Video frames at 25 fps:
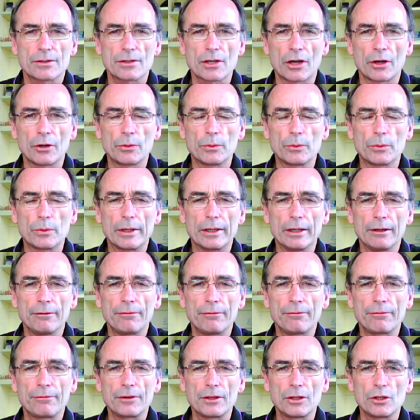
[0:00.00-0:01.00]
So
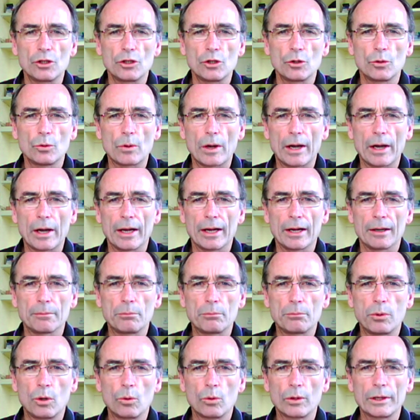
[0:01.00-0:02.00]
if you
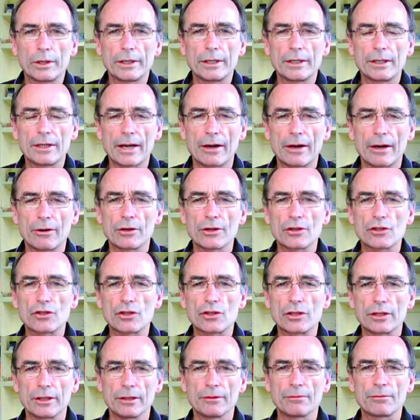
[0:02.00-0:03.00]
are poorly
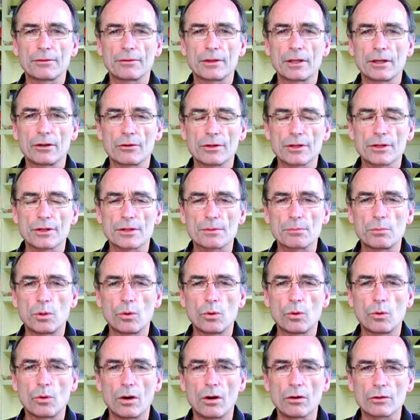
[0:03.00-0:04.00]
nourished, if there is
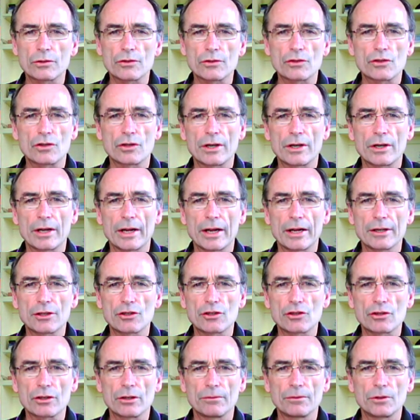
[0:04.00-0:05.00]
poor
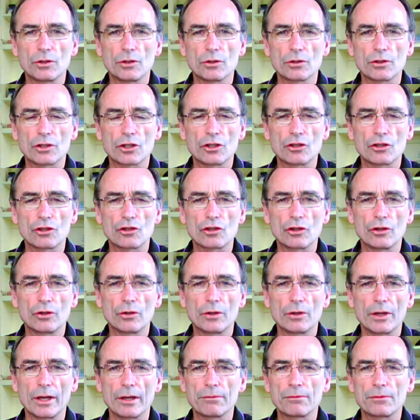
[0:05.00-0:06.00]
oxygenation of your
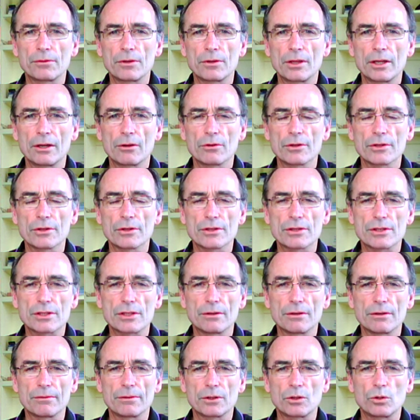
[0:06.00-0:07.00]
tissue, if there is
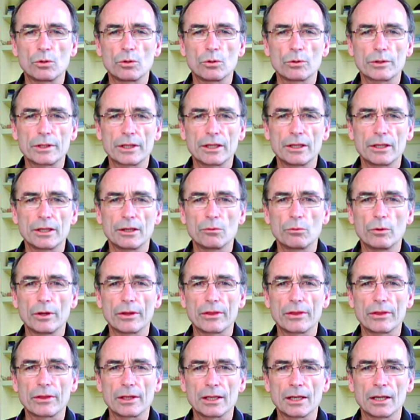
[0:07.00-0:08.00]
difficulty
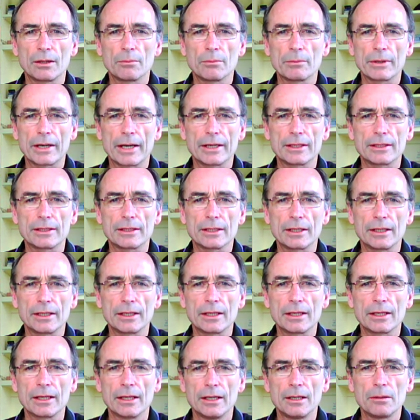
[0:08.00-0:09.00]
with
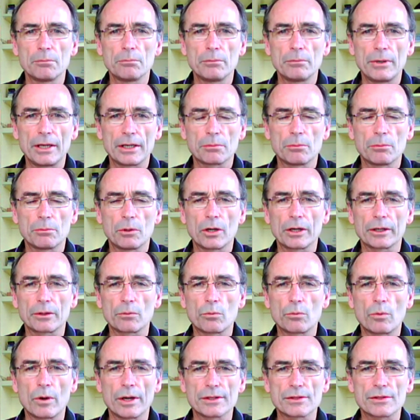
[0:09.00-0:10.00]
eliminating metabolic
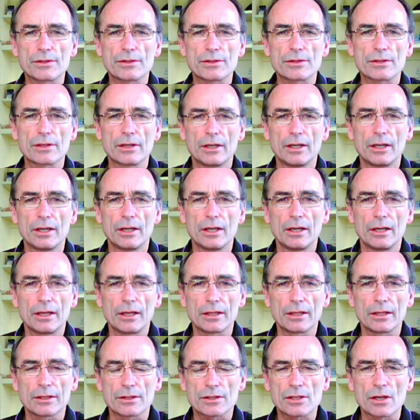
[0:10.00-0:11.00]
wastes
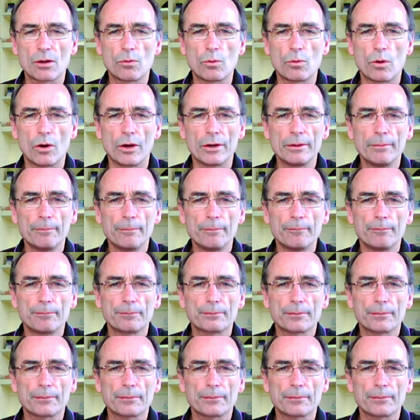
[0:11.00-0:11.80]
and so on,